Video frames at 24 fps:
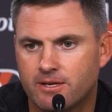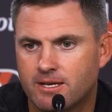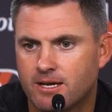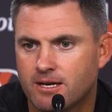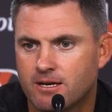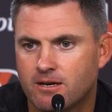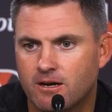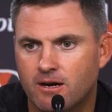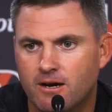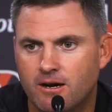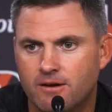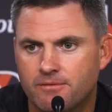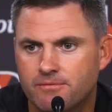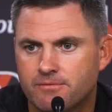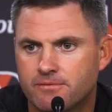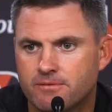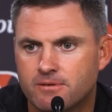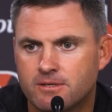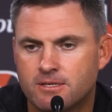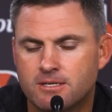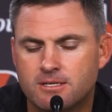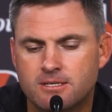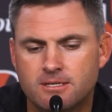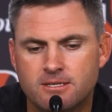kickoff,
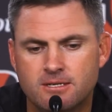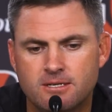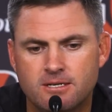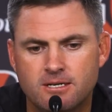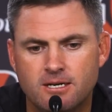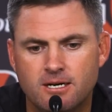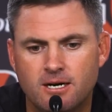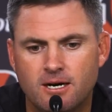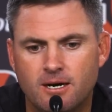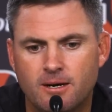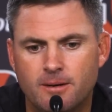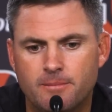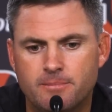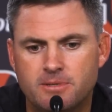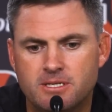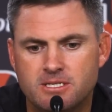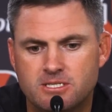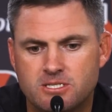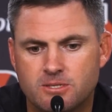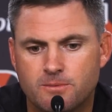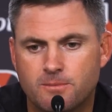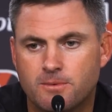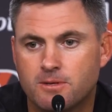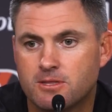did
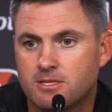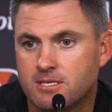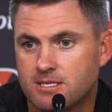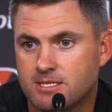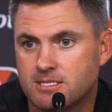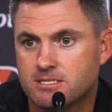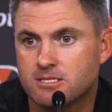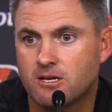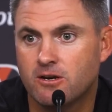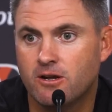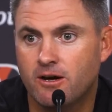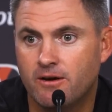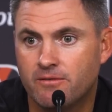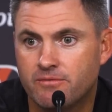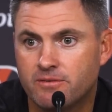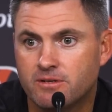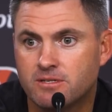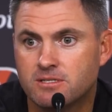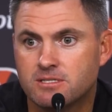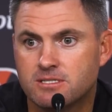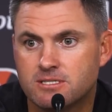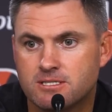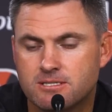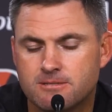some good things on
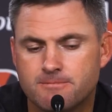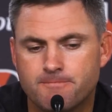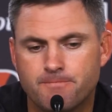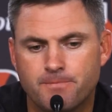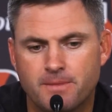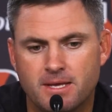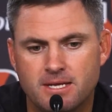offense.